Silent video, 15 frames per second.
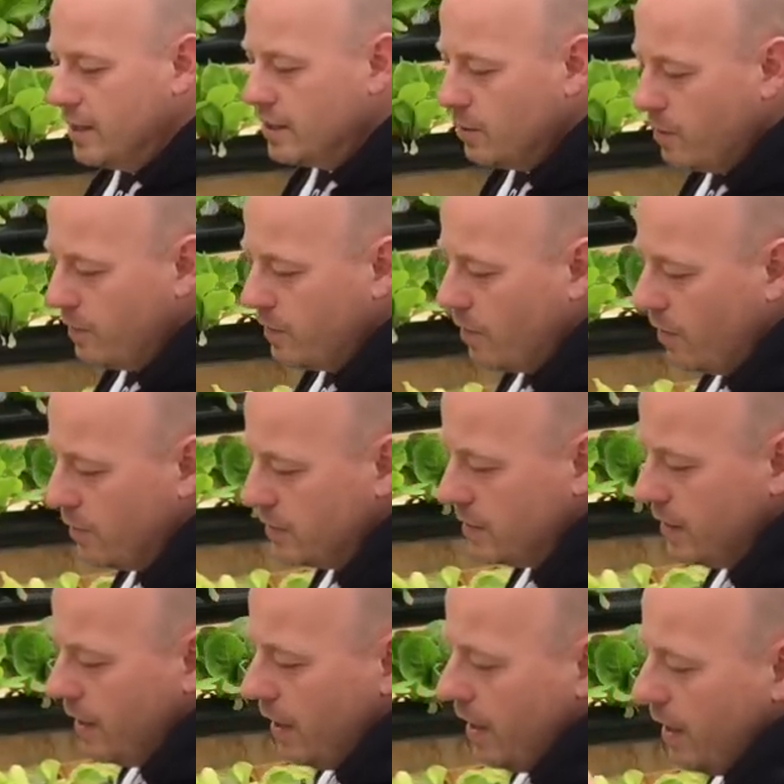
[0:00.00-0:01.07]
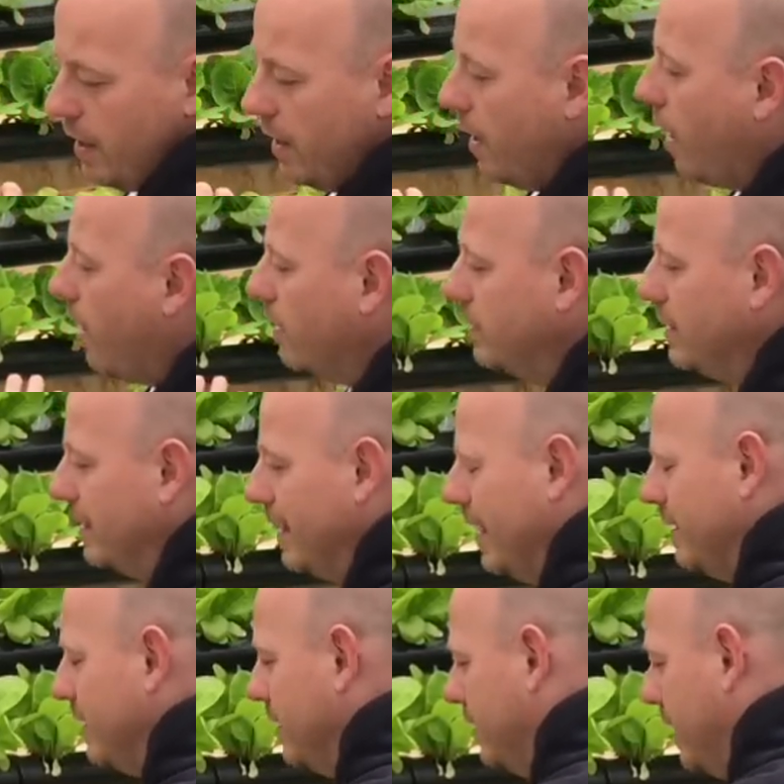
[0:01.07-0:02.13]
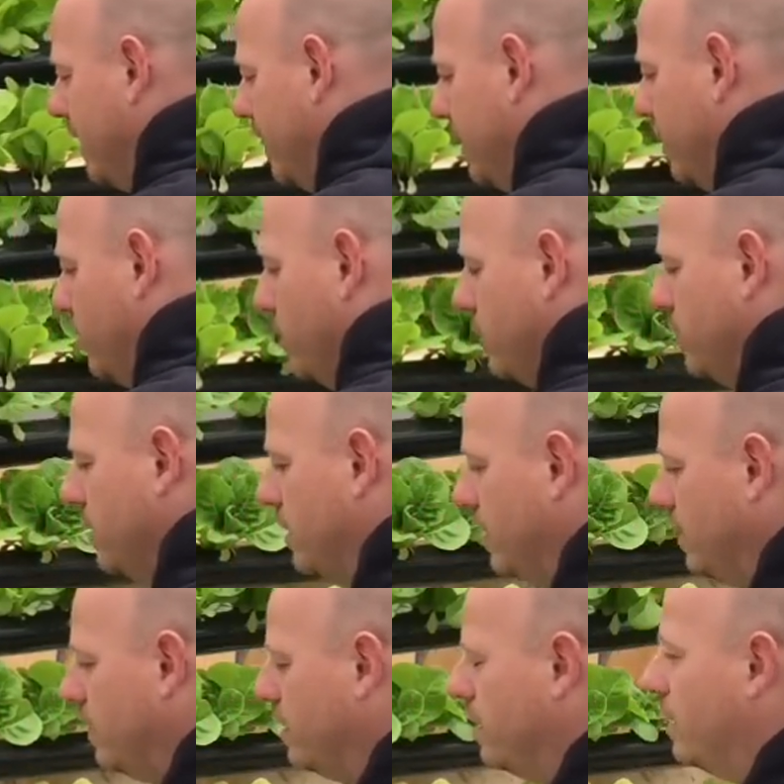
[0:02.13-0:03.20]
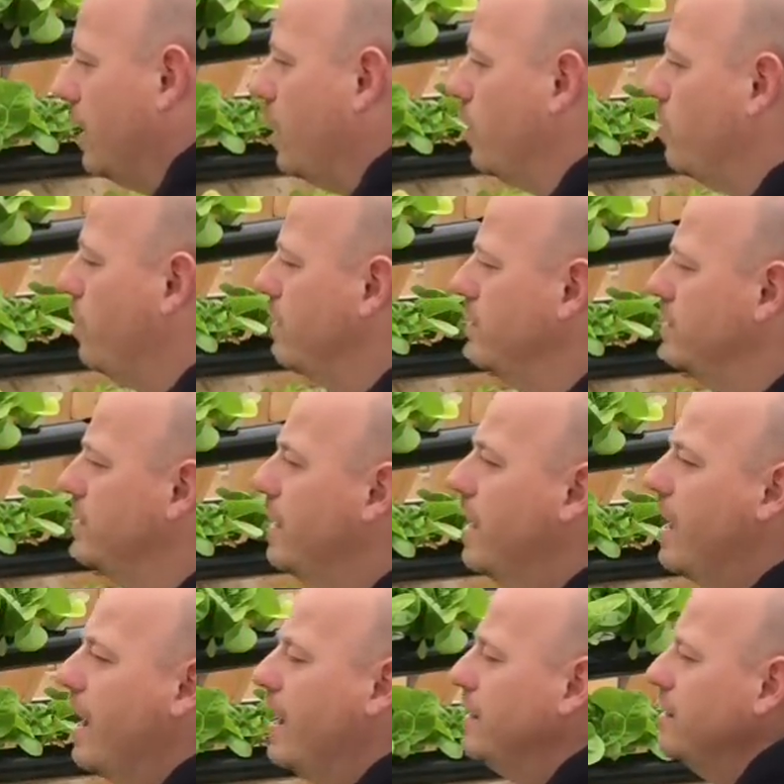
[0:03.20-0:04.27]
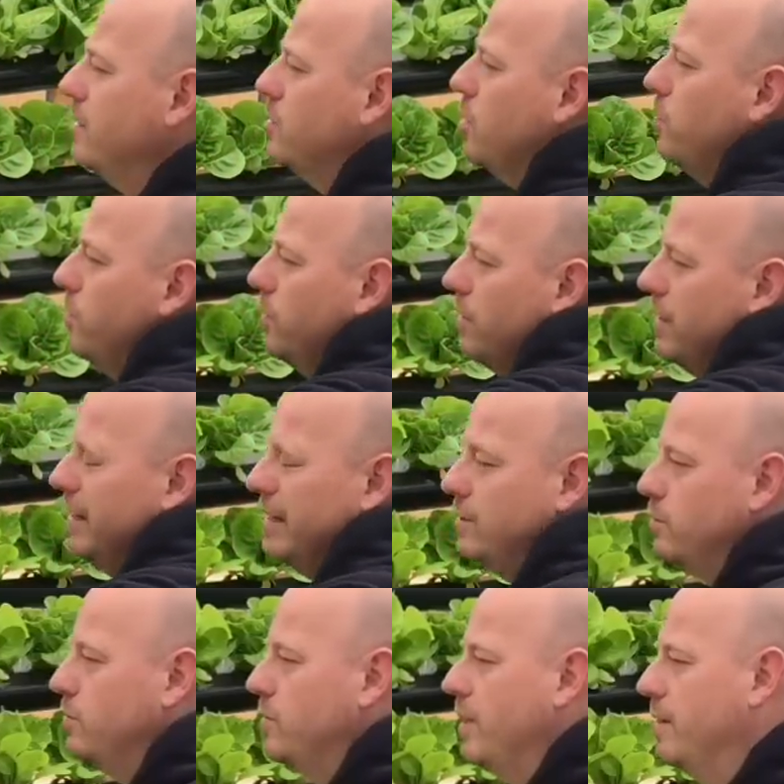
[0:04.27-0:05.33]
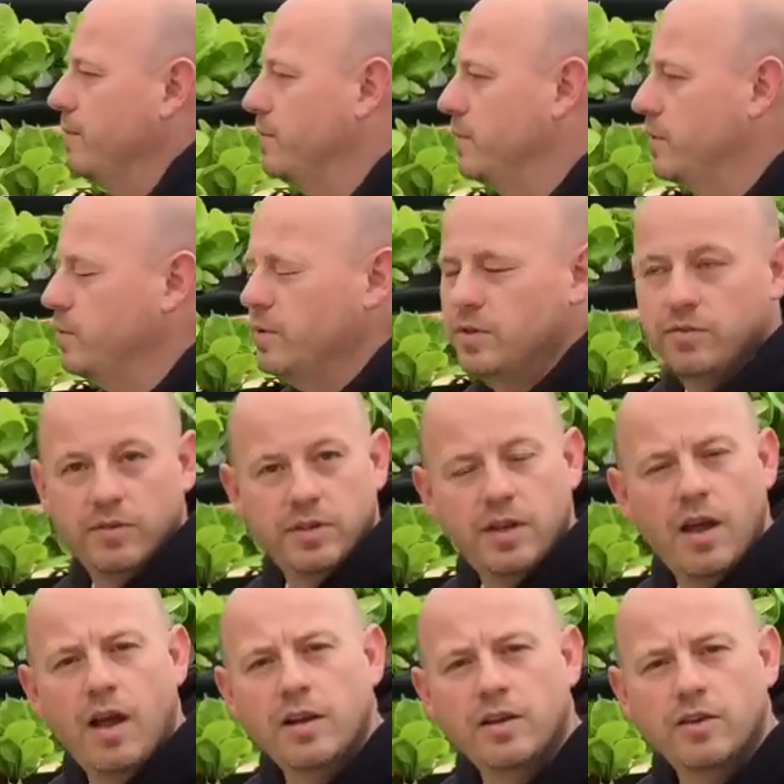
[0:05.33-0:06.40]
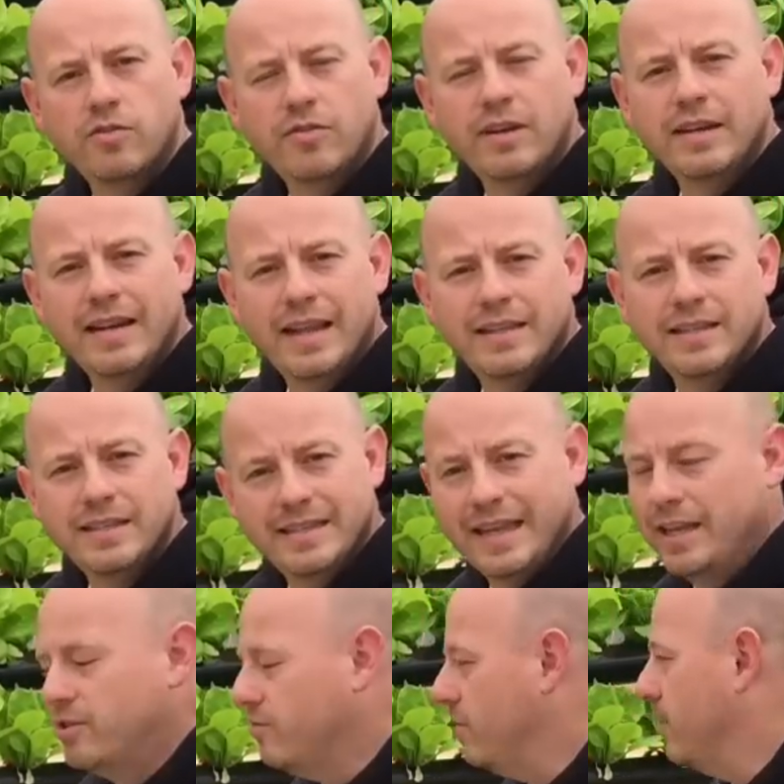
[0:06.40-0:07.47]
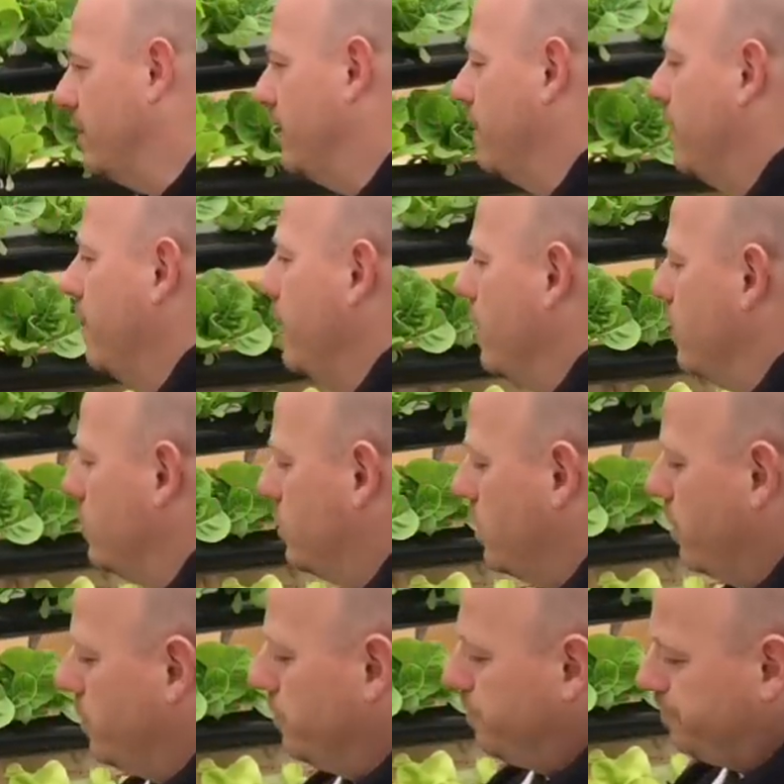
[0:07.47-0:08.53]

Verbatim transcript: So we've got uh, arctic lettuce here, which are the, the lower ones, and at the top we've got little gems, which are a darker green lettuce naturally. So